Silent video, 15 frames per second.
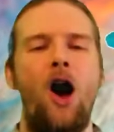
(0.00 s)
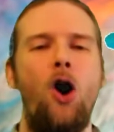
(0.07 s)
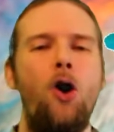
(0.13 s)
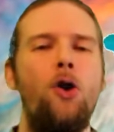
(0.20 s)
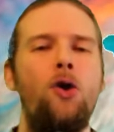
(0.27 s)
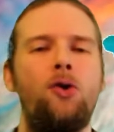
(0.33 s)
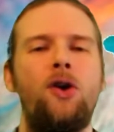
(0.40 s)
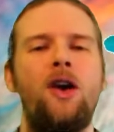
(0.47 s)

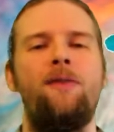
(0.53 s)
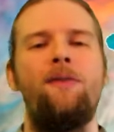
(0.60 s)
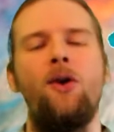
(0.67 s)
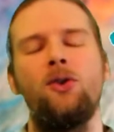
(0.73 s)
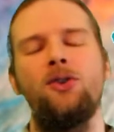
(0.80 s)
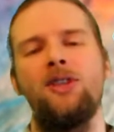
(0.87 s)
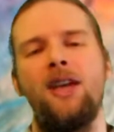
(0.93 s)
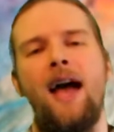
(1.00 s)
Okay
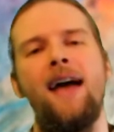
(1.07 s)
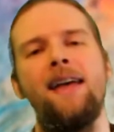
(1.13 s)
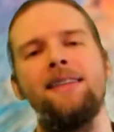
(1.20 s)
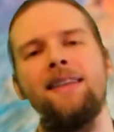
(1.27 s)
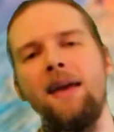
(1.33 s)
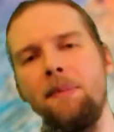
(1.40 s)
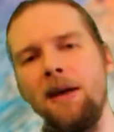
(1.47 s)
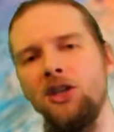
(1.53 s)
folks, as
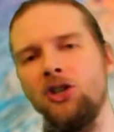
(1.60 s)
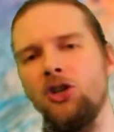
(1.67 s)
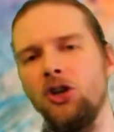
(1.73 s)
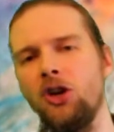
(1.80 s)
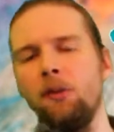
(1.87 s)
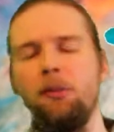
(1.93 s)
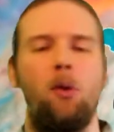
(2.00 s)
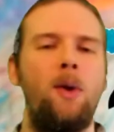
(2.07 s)
I mentioned a
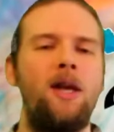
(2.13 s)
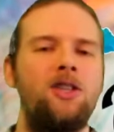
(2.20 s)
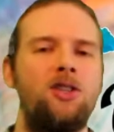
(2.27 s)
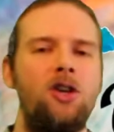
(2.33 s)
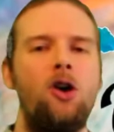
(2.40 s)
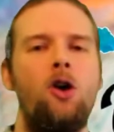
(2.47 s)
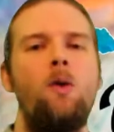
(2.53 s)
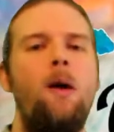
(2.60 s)
couple of weeks
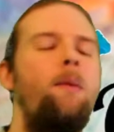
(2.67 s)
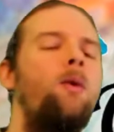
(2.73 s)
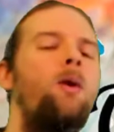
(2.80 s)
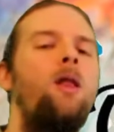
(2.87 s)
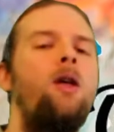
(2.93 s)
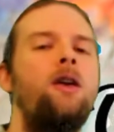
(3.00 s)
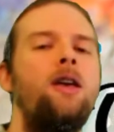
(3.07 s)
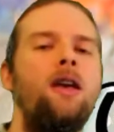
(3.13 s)
ago when we were
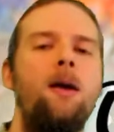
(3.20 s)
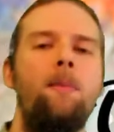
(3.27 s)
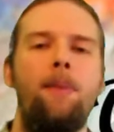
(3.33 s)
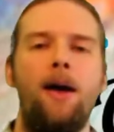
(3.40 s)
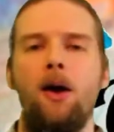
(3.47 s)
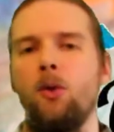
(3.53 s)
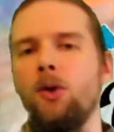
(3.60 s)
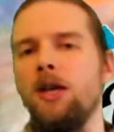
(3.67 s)
looking
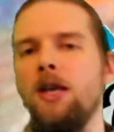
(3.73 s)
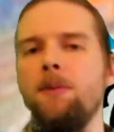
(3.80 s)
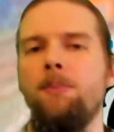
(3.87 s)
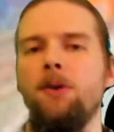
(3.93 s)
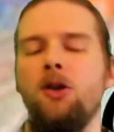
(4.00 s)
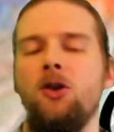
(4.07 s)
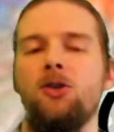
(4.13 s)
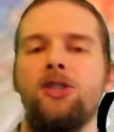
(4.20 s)
about
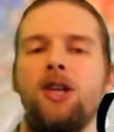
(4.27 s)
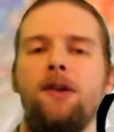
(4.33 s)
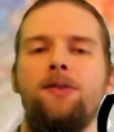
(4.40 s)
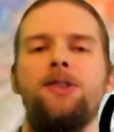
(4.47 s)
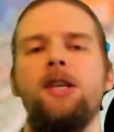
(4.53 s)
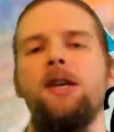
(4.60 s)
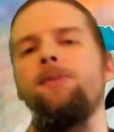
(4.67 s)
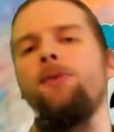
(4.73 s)
keeping yourself
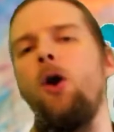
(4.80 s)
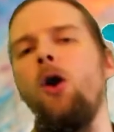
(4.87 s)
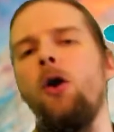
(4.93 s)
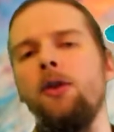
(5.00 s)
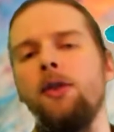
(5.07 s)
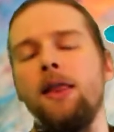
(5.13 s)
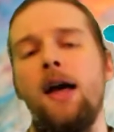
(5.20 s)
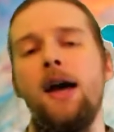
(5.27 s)
safe
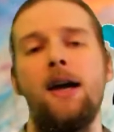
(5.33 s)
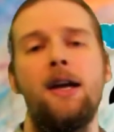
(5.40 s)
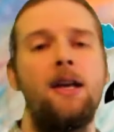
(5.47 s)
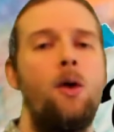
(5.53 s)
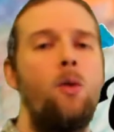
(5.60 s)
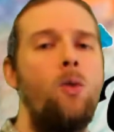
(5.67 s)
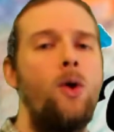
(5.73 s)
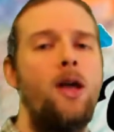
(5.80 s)

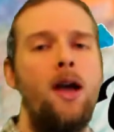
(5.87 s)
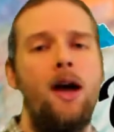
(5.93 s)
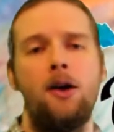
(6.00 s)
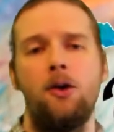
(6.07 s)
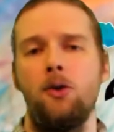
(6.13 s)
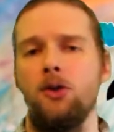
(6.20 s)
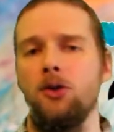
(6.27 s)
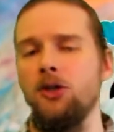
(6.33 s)
online, we are
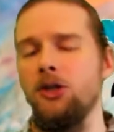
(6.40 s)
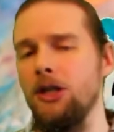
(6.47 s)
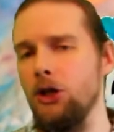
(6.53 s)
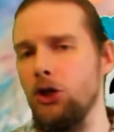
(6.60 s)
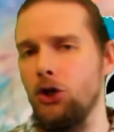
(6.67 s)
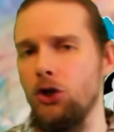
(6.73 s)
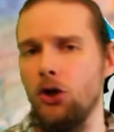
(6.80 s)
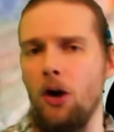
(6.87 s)
going to
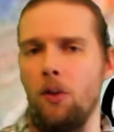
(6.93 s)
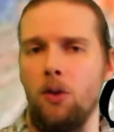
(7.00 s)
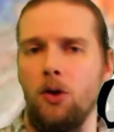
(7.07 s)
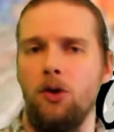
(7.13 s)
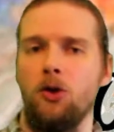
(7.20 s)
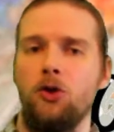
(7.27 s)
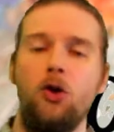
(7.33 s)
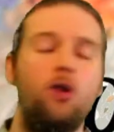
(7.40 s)
teach and we're
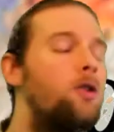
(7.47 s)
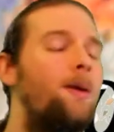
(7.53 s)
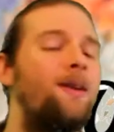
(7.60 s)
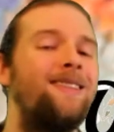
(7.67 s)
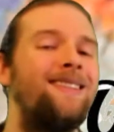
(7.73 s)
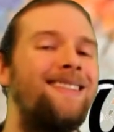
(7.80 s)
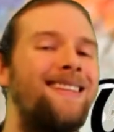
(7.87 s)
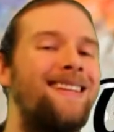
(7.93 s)
going to talk about
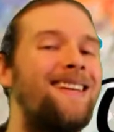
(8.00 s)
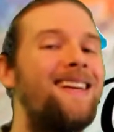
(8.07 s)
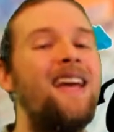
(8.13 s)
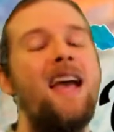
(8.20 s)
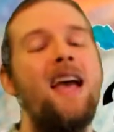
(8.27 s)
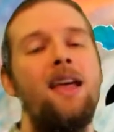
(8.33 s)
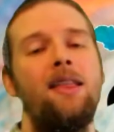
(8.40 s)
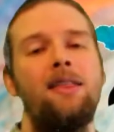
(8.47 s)
today
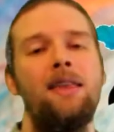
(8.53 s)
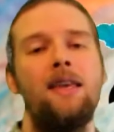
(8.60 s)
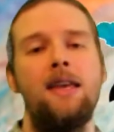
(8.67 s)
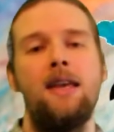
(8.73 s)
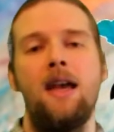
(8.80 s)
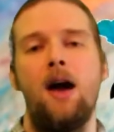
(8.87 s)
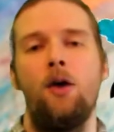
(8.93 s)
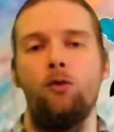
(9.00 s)

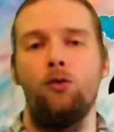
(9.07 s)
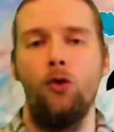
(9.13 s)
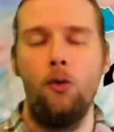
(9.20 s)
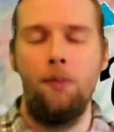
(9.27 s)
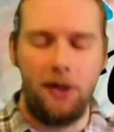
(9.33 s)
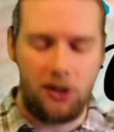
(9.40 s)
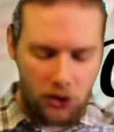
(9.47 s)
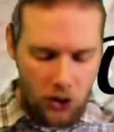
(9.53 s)
the
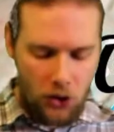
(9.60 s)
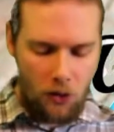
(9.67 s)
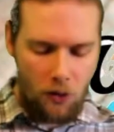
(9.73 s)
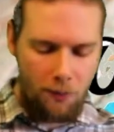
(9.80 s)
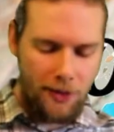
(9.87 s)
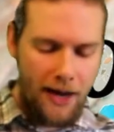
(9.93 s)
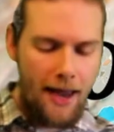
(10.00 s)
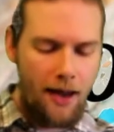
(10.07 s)
Rubik's
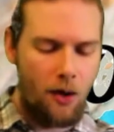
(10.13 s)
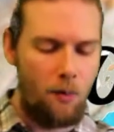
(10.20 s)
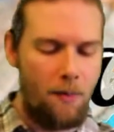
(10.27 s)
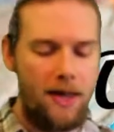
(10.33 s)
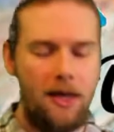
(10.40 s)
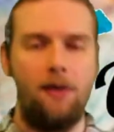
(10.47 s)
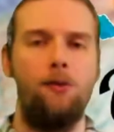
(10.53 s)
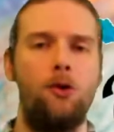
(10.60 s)
Cube. Now,
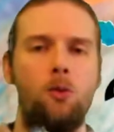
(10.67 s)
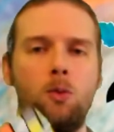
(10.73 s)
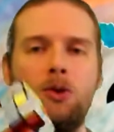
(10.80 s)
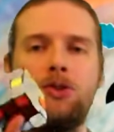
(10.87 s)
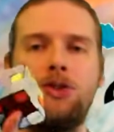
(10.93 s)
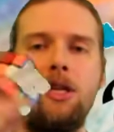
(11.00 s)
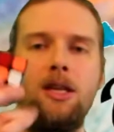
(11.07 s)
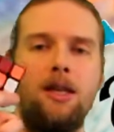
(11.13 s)
many of you will
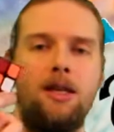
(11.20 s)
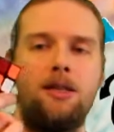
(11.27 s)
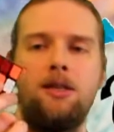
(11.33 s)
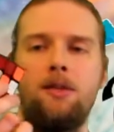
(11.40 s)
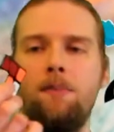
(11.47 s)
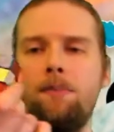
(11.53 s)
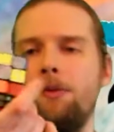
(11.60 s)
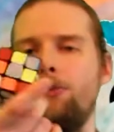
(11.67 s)
see
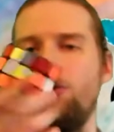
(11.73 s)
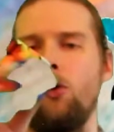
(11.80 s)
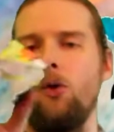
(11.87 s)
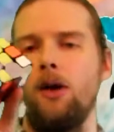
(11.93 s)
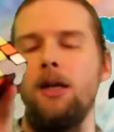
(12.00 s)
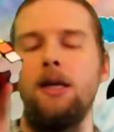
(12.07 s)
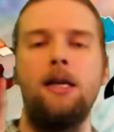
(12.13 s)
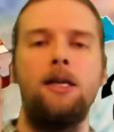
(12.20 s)
this before.
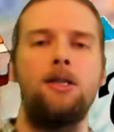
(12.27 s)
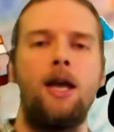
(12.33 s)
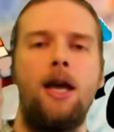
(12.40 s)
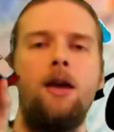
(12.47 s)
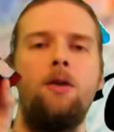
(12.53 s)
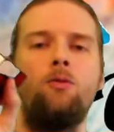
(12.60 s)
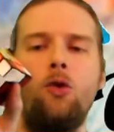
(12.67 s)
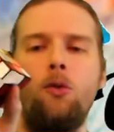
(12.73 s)
It is
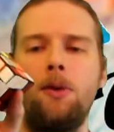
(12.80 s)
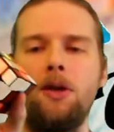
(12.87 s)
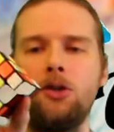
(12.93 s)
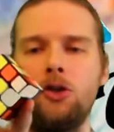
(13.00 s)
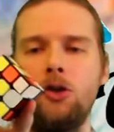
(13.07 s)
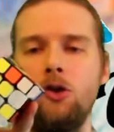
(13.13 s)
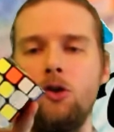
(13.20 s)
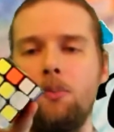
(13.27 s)
a Rubik's
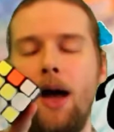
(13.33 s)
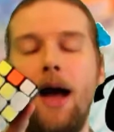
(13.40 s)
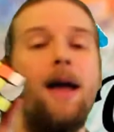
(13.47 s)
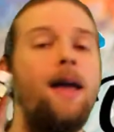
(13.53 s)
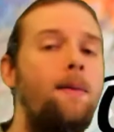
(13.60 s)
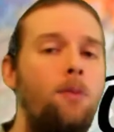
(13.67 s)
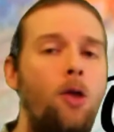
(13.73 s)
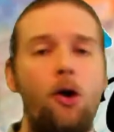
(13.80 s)
Cube. I
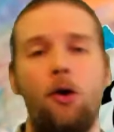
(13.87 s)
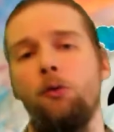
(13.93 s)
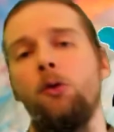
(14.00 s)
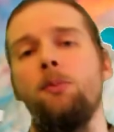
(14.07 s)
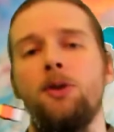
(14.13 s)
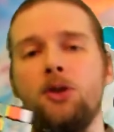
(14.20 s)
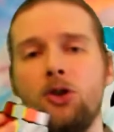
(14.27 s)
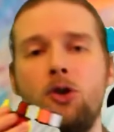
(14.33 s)
am not a
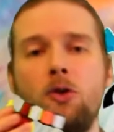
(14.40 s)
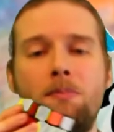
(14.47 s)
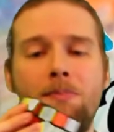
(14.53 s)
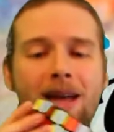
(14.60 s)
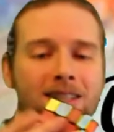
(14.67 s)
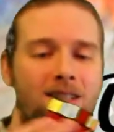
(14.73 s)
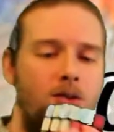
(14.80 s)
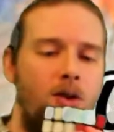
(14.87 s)
Rubik's Cube
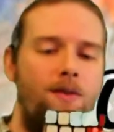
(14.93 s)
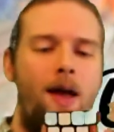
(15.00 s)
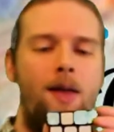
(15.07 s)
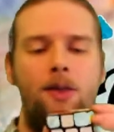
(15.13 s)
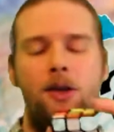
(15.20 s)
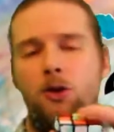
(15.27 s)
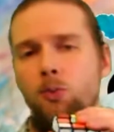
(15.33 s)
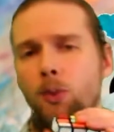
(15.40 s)
master. I've
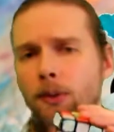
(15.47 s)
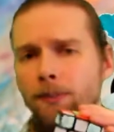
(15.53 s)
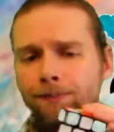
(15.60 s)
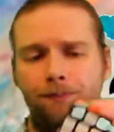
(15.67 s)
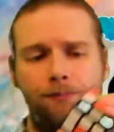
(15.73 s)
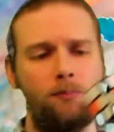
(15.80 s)
had this one